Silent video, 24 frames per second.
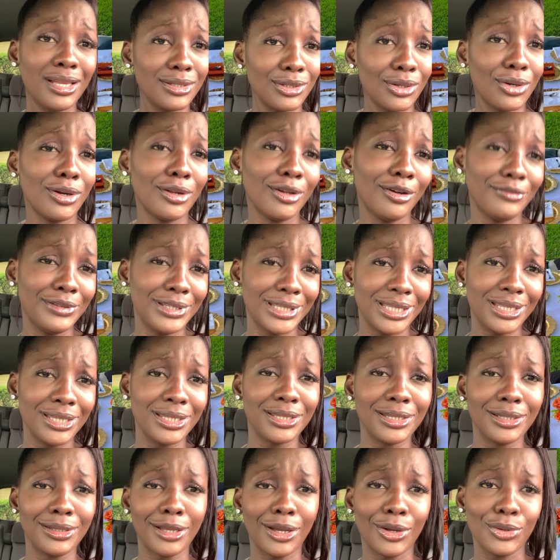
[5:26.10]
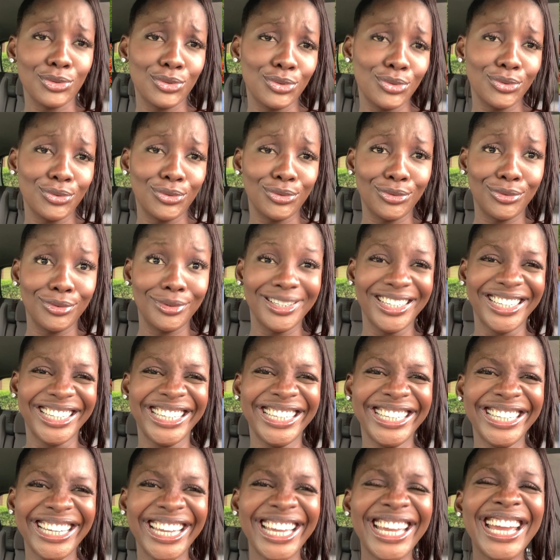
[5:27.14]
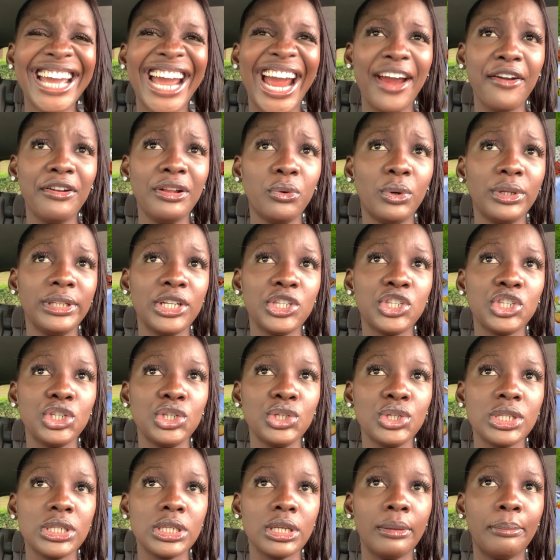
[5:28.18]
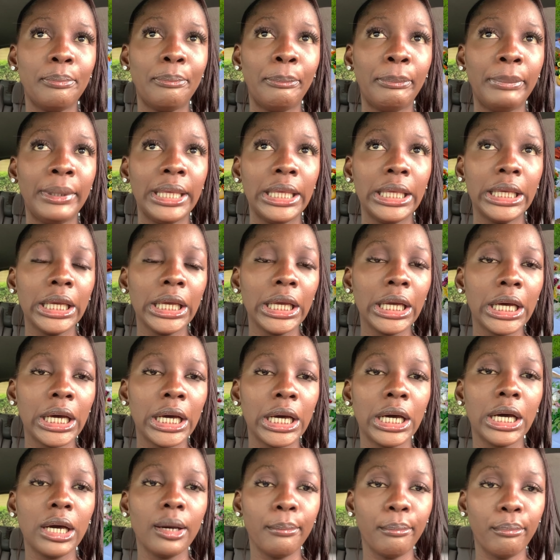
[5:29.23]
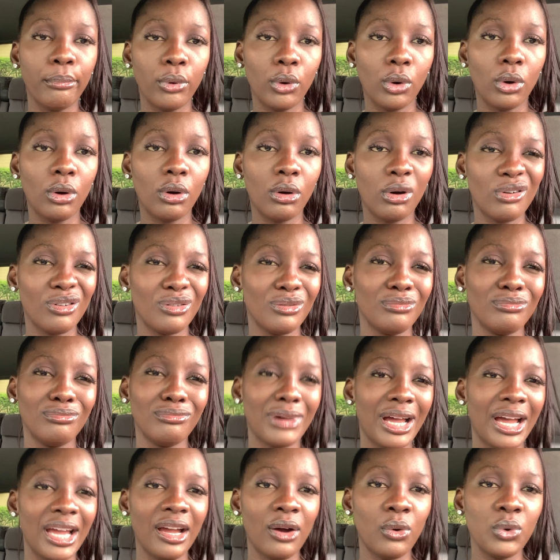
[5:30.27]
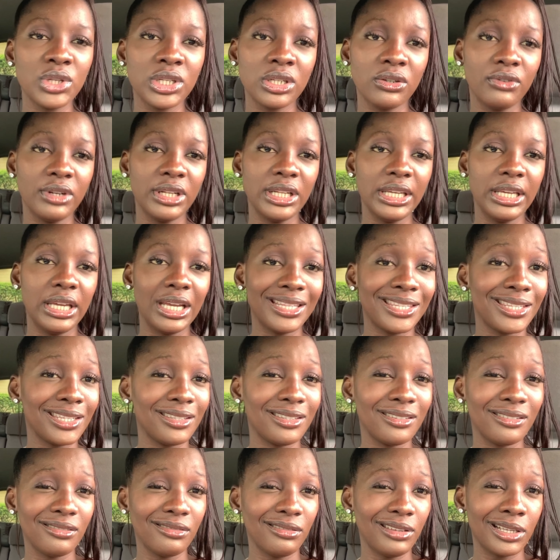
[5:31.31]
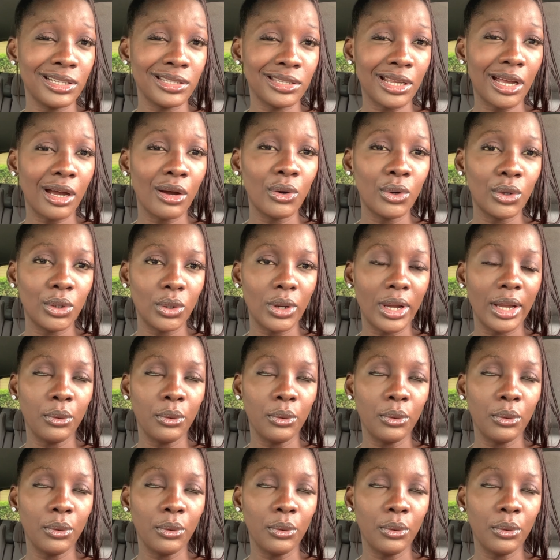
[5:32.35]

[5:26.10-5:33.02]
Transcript: the color of the season now, so I really wanted to use a pink, but I wasn't really getting the exact color I